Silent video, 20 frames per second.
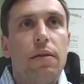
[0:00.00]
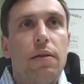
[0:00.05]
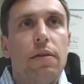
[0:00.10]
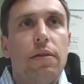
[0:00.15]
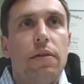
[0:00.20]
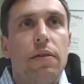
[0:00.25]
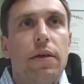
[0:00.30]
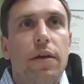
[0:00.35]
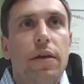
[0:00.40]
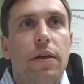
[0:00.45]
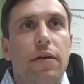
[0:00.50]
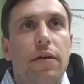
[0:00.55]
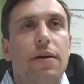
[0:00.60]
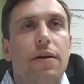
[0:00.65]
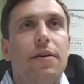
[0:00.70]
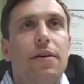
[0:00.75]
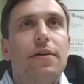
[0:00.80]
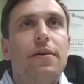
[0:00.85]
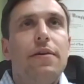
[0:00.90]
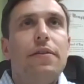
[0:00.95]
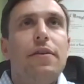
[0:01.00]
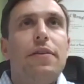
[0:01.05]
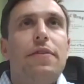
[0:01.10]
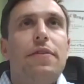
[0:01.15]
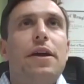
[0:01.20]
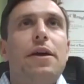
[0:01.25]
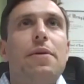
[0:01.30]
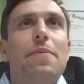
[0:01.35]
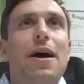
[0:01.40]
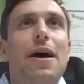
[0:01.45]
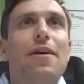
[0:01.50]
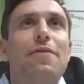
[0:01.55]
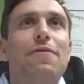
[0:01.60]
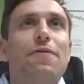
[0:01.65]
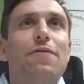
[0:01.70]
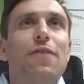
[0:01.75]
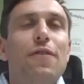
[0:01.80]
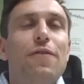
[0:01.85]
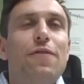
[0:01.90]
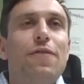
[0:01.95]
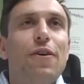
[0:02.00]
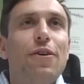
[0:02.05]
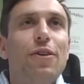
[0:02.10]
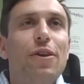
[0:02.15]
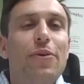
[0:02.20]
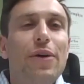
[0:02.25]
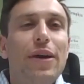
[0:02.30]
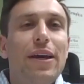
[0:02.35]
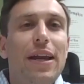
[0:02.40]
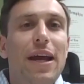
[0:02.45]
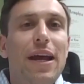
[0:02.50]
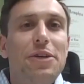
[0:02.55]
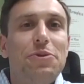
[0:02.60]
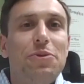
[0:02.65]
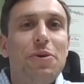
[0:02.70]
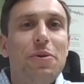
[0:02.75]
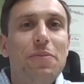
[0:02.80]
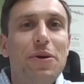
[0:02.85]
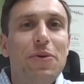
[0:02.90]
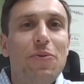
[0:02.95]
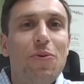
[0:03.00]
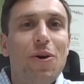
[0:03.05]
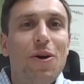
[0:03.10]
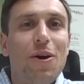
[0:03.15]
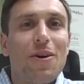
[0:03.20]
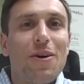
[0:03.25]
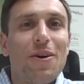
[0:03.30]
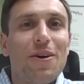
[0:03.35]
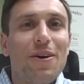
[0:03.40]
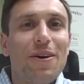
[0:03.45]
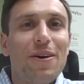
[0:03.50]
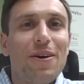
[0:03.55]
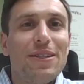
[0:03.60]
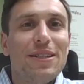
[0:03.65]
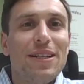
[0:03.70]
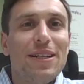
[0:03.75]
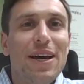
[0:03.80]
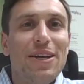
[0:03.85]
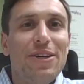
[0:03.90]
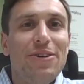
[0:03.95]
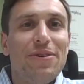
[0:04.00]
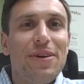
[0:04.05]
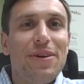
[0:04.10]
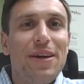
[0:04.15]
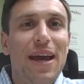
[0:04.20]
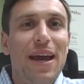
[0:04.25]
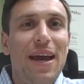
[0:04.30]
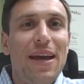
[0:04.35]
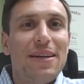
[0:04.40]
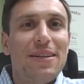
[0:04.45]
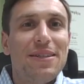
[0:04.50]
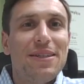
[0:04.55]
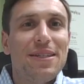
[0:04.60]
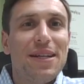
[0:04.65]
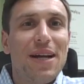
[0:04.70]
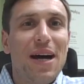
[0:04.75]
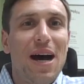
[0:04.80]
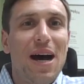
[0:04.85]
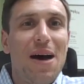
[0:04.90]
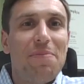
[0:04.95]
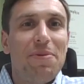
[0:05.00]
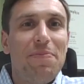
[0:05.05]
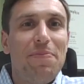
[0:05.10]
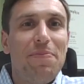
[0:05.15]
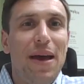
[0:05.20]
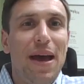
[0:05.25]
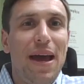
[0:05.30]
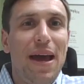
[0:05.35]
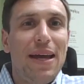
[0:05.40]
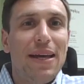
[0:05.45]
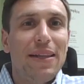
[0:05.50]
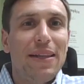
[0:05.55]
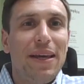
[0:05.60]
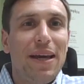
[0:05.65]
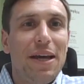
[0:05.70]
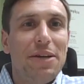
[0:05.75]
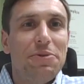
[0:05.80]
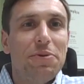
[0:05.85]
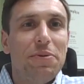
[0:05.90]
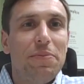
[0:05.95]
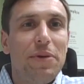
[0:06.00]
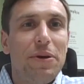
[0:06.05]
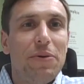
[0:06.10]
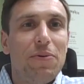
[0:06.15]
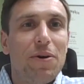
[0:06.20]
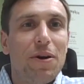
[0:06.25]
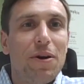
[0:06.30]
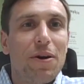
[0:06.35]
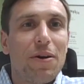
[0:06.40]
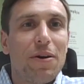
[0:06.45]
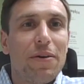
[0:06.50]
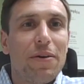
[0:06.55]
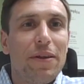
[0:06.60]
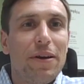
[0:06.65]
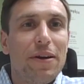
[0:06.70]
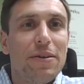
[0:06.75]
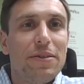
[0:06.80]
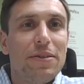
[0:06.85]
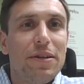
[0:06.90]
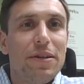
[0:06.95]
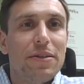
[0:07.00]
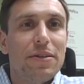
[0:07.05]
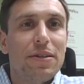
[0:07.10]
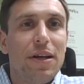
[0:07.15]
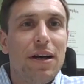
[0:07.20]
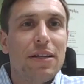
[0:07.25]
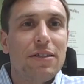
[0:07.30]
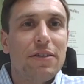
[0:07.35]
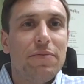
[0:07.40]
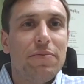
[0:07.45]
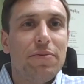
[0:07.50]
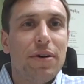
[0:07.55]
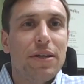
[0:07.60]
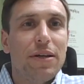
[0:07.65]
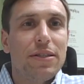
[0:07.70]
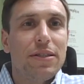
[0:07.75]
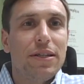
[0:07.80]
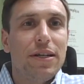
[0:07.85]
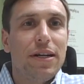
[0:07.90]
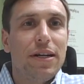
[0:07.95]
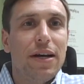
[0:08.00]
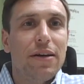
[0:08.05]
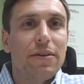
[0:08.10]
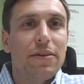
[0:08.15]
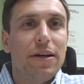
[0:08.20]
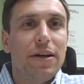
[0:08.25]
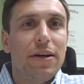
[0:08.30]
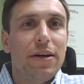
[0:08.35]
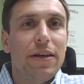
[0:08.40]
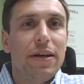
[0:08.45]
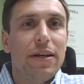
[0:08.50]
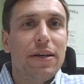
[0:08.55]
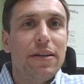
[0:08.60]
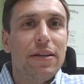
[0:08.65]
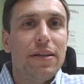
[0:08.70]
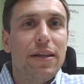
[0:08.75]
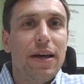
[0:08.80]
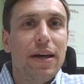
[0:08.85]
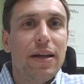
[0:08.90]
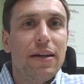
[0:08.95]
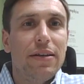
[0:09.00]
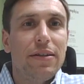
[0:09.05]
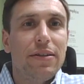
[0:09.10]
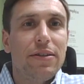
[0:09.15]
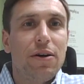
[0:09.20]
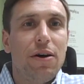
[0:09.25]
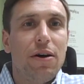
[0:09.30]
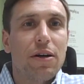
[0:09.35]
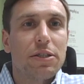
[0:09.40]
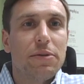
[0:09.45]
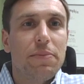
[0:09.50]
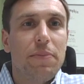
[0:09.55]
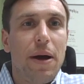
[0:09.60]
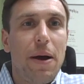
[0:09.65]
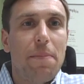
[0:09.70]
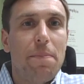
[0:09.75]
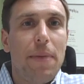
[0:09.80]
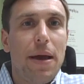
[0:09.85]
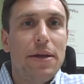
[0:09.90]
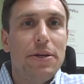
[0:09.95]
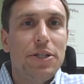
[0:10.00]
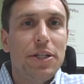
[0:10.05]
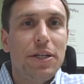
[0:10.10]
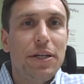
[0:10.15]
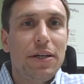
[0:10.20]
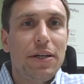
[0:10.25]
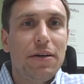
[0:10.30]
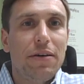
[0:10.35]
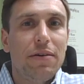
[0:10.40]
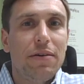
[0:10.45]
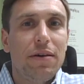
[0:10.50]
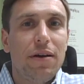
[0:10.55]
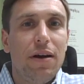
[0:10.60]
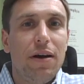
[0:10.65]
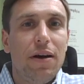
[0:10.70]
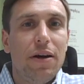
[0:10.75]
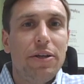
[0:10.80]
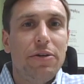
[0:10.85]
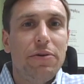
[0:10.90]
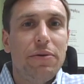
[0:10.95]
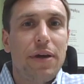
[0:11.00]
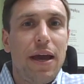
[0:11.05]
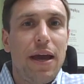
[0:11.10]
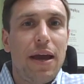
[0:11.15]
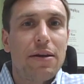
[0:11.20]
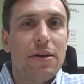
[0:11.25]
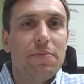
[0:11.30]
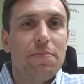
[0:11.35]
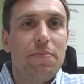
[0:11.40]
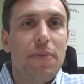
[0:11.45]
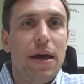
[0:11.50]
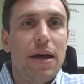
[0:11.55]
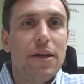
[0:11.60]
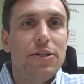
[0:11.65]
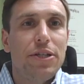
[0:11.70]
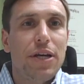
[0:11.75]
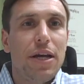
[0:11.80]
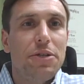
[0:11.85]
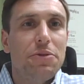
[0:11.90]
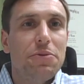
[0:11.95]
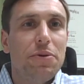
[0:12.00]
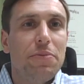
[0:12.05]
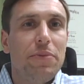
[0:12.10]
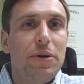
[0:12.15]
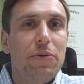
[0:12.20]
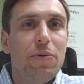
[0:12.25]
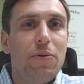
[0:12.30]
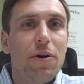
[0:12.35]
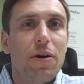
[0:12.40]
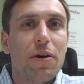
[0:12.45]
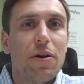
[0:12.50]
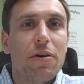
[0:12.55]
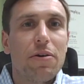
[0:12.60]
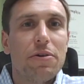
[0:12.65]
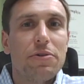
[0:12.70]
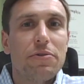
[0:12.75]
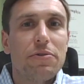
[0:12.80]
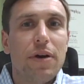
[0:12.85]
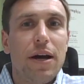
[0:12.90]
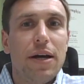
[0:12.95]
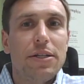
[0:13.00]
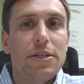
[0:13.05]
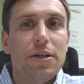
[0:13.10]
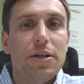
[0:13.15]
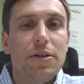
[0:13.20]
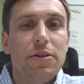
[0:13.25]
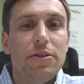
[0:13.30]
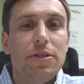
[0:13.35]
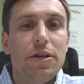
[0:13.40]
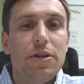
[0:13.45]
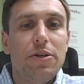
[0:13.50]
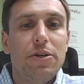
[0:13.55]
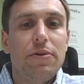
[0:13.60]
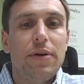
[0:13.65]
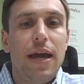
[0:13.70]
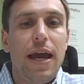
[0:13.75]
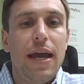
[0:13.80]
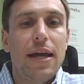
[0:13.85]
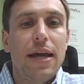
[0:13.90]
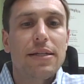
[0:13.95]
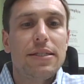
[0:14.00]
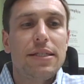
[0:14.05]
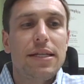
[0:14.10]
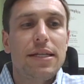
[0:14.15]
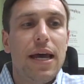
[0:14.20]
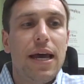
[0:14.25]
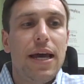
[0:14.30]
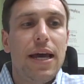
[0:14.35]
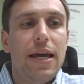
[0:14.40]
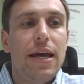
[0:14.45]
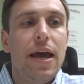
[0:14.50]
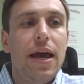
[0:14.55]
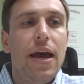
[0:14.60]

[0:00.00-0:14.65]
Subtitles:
the thing about furloughing an H-1B worker is that you can't stop paying the H-1B worker. There's lots of precedent out there that talks about benching. You can't bench H-1B workers, right? So you can't say,